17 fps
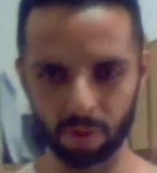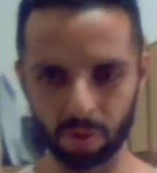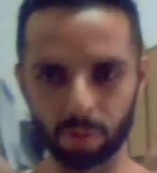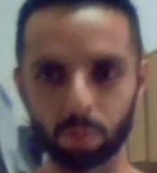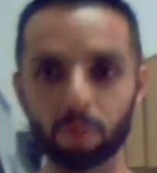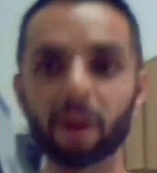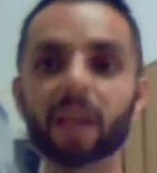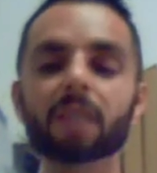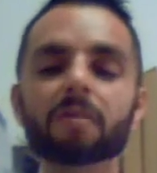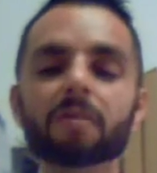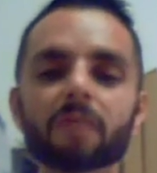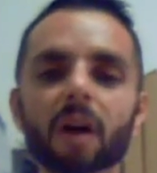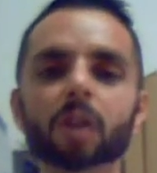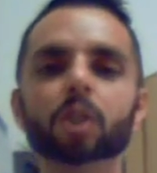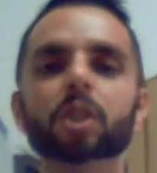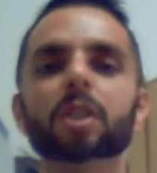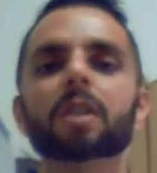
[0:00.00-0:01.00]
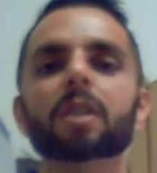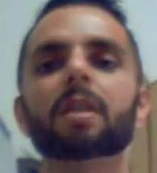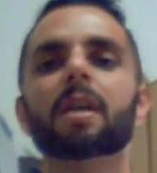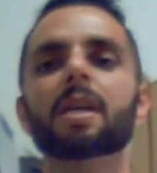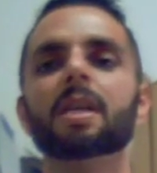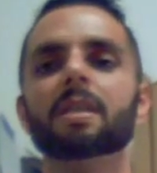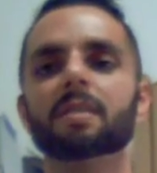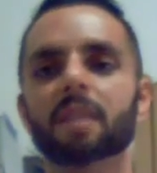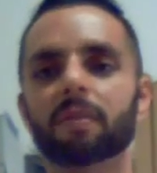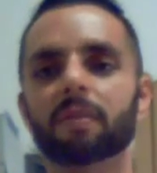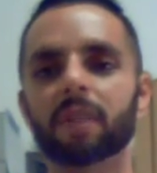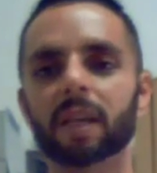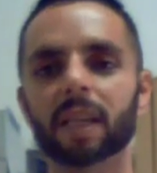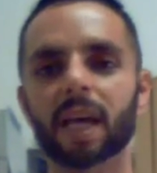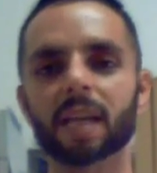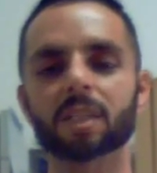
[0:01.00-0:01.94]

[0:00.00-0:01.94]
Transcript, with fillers: brain function, stuff like that.